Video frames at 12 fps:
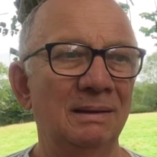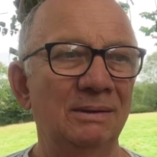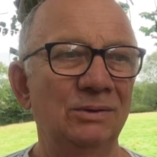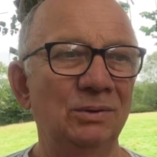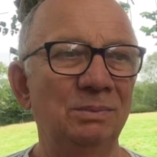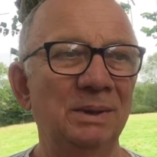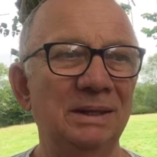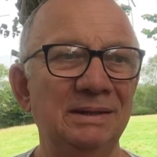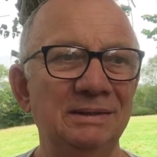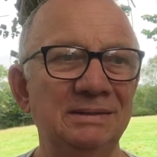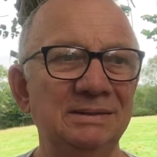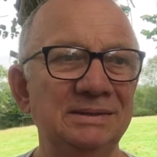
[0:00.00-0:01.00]
took me I
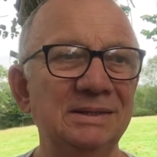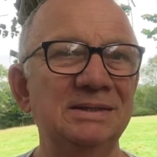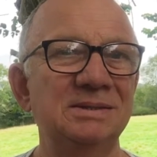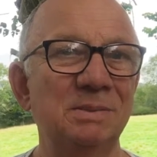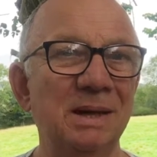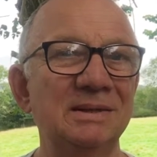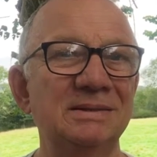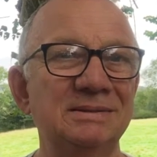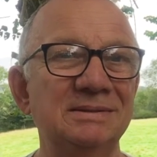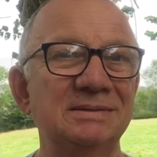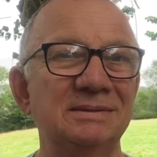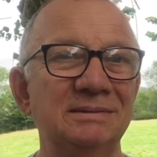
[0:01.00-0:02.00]
think 6
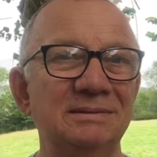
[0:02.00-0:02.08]
months